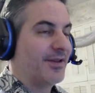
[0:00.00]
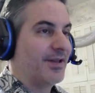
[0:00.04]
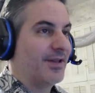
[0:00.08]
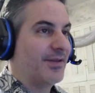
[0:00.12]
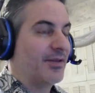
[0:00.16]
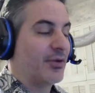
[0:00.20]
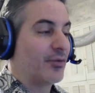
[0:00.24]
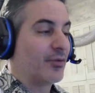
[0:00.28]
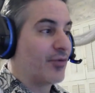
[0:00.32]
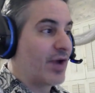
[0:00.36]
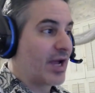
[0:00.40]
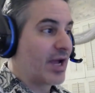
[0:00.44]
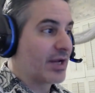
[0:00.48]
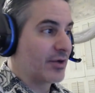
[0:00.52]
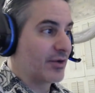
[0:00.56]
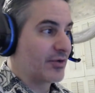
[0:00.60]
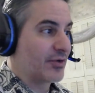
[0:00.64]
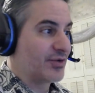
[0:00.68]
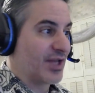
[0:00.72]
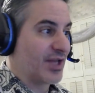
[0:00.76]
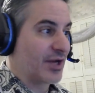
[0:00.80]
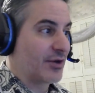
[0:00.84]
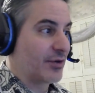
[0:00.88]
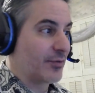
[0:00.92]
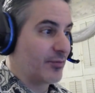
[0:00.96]
the
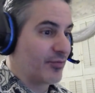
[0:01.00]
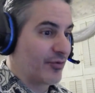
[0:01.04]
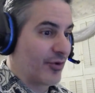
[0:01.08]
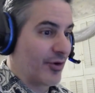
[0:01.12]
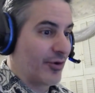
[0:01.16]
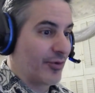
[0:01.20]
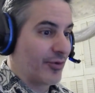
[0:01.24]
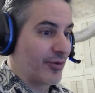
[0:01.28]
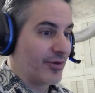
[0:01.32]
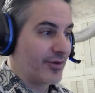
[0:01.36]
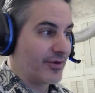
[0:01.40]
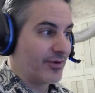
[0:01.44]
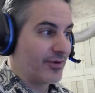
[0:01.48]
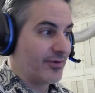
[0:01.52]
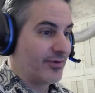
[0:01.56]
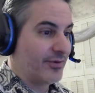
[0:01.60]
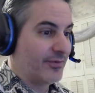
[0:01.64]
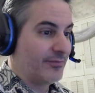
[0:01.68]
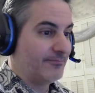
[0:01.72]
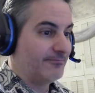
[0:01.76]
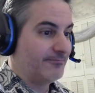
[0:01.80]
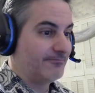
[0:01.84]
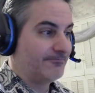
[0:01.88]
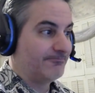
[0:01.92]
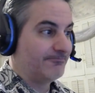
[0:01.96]
records that are broke.
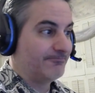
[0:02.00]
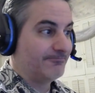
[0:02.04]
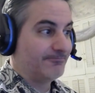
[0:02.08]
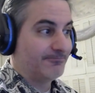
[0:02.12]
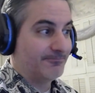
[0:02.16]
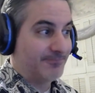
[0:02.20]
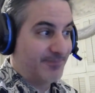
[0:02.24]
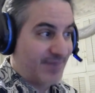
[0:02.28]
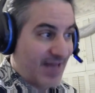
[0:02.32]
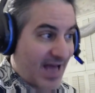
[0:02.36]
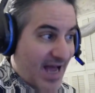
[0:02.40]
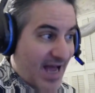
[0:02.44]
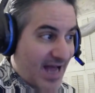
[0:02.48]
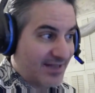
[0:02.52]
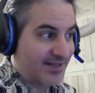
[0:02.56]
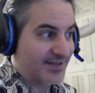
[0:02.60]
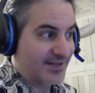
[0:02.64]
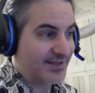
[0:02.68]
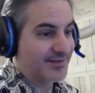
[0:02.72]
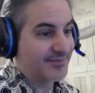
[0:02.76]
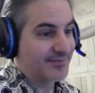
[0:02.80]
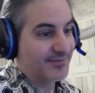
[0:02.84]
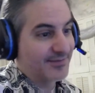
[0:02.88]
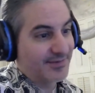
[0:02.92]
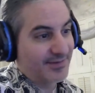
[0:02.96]

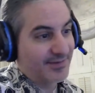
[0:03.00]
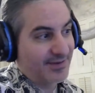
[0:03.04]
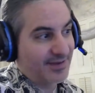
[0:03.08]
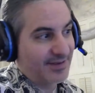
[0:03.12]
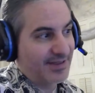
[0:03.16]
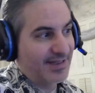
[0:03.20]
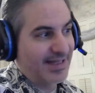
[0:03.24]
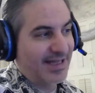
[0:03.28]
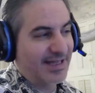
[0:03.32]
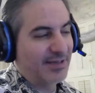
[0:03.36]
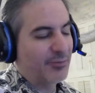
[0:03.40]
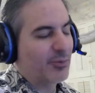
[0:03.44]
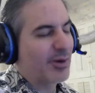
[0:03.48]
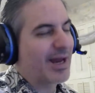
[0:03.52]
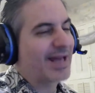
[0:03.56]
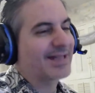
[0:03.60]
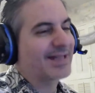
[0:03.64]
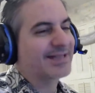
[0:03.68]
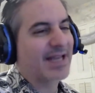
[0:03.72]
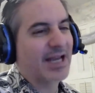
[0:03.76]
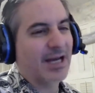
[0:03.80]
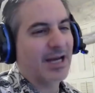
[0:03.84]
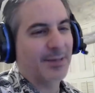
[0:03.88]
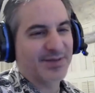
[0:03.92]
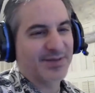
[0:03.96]
And when I
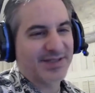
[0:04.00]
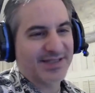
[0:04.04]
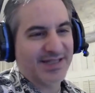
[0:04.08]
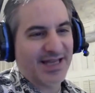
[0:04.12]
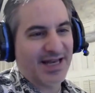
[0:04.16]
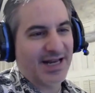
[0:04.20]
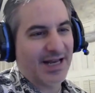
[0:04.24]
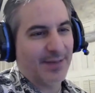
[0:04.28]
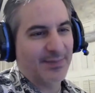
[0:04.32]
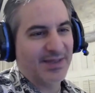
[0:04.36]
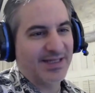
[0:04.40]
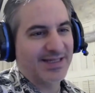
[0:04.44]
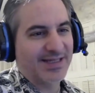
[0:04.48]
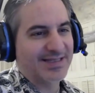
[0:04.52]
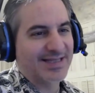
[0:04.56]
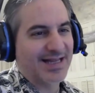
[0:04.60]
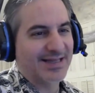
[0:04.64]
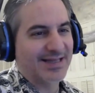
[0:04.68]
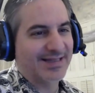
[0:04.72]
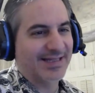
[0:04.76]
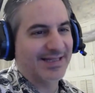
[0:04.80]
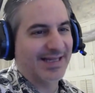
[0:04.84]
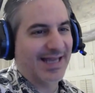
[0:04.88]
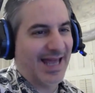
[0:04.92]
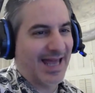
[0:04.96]
say upset, I mean it's
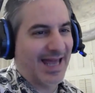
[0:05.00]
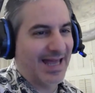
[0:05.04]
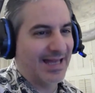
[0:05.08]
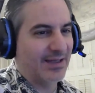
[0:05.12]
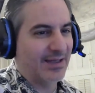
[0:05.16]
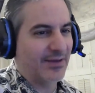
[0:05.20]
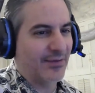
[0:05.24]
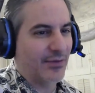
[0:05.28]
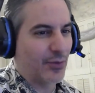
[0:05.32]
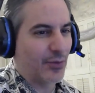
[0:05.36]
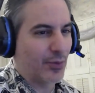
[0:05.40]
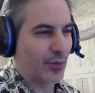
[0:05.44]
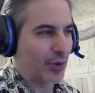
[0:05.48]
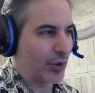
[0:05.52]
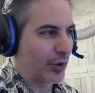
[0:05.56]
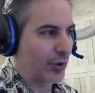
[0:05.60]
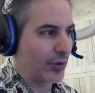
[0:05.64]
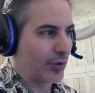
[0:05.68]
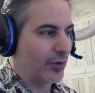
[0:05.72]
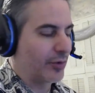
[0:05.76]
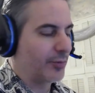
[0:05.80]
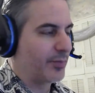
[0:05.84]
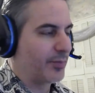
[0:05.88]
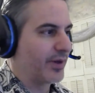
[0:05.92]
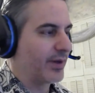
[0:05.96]
not the end of the
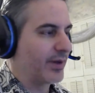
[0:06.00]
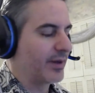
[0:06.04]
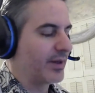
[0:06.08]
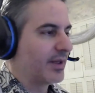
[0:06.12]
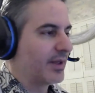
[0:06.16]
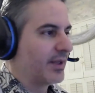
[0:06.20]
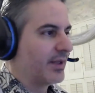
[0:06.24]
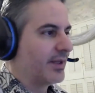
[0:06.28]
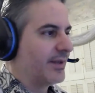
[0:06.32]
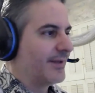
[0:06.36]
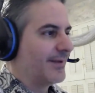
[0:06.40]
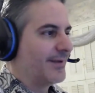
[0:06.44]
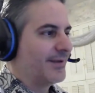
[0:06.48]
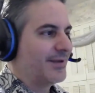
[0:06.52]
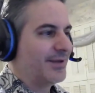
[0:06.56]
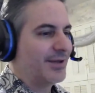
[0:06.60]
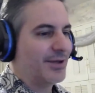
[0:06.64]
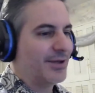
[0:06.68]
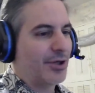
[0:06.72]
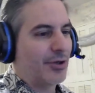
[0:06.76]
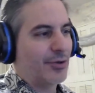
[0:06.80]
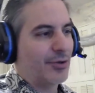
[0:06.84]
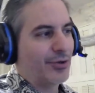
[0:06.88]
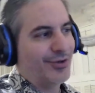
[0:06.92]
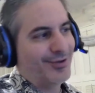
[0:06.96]
world, but
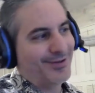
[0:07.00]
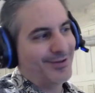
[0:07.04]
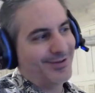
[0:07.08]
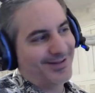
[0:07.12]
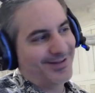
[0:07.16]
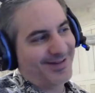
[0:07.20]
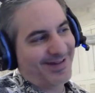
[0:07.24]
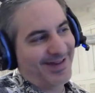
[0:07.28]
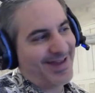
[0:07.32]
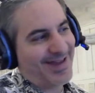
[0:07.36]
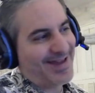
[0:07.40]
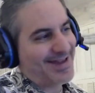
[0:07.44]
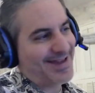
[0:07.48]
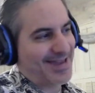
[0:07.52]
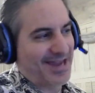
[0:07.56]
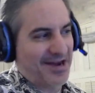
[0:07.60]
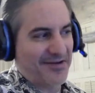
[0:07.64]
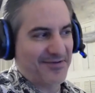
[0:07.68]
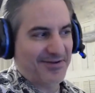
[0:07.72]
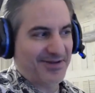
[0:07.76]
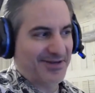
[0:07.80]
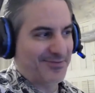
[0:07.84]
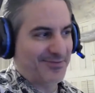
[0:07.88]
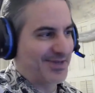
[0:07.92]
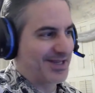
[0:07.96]
Hank
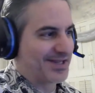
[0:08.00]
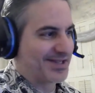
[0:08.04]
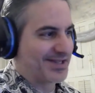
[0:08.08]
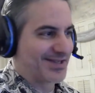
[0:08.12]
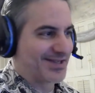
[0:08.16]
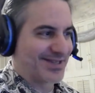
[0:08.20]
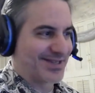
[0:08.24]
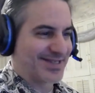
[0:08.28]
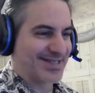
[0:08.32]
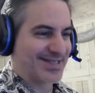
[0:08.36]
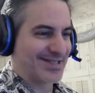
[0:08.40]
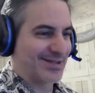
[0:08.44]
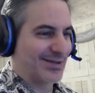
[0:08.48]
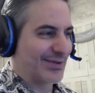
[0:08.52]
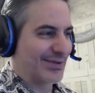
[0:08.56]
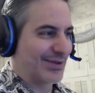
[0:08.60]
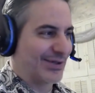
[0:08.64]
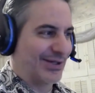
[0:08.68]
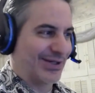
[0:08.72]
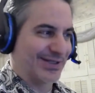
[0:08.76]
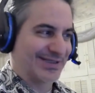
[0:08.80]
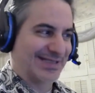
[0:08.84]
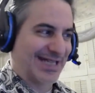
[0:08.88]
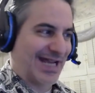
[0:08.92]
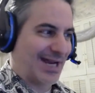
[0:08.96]
Aaron to me is still the
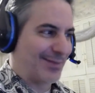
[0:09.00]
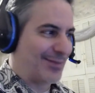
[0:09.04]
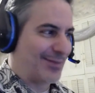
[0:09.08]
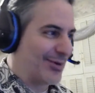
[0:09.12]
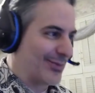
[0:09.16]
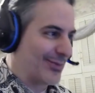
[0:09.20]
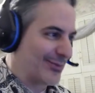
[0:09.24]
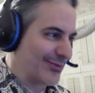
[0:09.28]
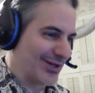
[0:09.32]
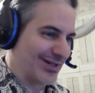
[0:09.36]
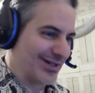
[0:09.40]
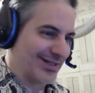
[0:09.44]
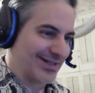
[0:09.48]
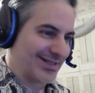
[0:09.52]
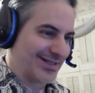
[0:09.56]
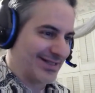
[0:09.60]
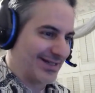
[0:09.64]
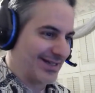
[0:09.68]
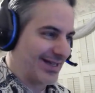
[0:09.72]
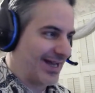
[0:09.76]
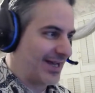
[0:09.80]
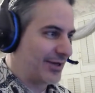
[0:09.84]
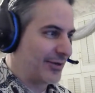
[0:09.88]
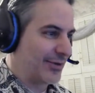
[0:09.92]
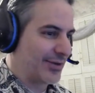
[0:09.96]
all-time home run
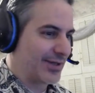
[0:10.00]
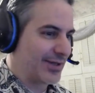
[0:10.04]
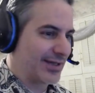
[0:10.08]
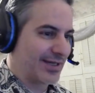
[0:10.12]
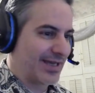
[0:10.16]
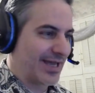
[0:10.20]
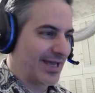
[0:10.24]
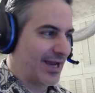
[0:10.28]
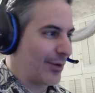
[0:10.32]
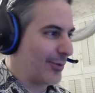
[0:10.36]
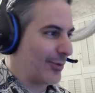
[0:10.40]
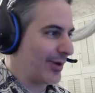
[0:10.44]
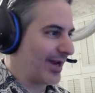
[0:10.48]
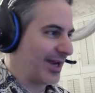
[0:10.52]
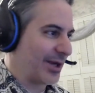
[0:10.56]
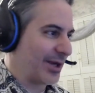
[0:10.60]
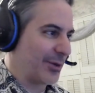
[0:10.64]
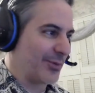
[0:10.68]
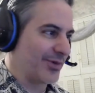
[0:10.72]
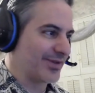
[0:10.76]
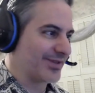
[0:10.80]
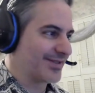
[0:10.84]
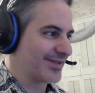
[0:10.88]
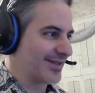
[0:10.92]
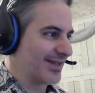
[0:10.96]
king. I don't care what
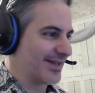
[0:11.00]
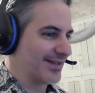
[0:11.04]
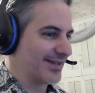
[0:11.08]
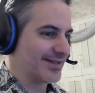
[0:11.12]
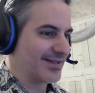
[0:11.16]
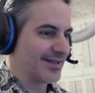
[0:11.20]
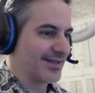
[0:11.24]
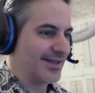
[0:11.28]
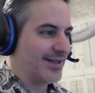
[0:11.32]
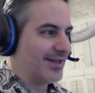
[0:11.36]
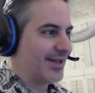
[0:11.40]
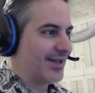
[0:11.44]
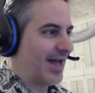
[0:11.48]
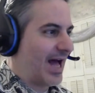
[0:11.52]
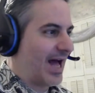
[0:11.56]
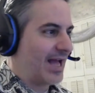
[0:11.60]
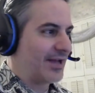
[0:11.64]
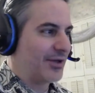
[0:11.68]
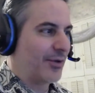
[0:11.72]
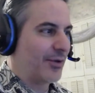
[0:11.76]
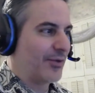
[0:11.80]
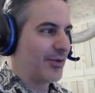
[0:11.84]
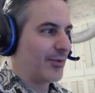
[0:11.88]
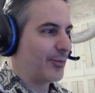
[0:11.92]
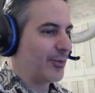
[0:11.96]
anyone says. I
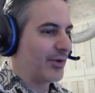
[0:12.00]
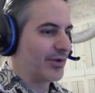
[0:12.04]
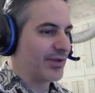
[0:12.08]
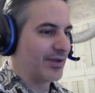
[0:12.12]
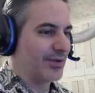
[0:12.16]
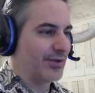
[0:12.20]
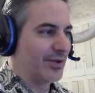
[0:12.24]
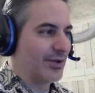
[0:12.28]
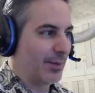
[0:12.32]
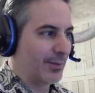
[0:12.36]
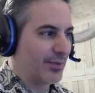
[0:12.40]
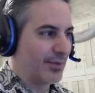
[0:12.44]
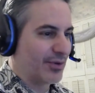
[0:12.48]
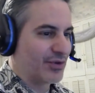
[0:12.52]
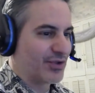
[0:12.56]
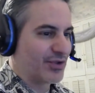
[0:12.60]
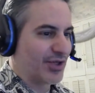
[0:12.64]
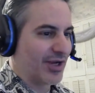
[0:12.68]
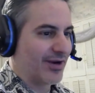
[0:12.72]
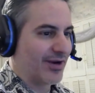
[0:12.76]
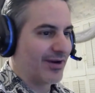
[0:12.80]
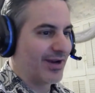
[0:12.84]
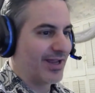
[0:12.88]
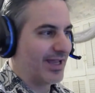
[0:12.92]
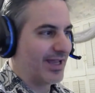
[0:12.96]
know that what the numbers
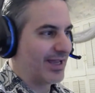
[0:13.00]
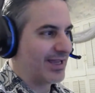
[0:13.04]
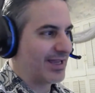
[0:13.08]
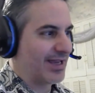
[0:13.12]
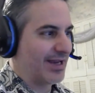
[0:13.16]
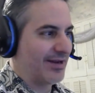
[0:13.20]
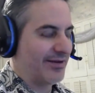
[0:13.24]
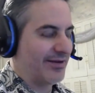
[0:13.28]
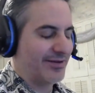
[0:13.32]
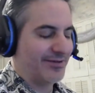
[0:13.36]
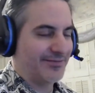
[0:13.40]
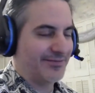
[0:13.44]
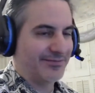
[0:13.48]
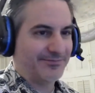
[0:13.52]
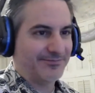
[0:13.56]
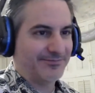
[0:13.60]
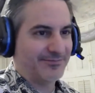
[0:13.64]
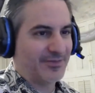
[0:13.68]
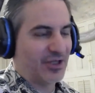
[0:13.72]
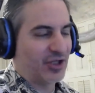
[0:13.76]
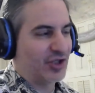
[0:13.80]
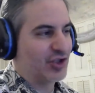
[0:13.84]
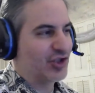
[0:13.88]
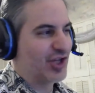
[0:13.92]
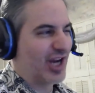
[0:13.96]
are. Hank Aaron,
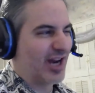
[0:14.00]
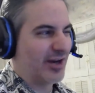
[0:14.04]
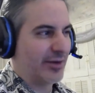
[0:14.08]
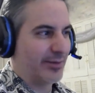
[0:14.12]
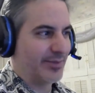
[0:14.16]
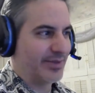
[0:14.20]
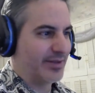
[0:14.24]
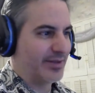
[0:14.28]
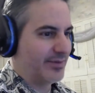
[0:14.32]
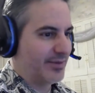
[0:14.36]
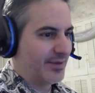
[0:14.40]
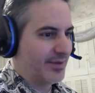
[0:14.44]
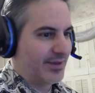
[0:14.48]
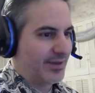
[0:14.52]
a gentleman,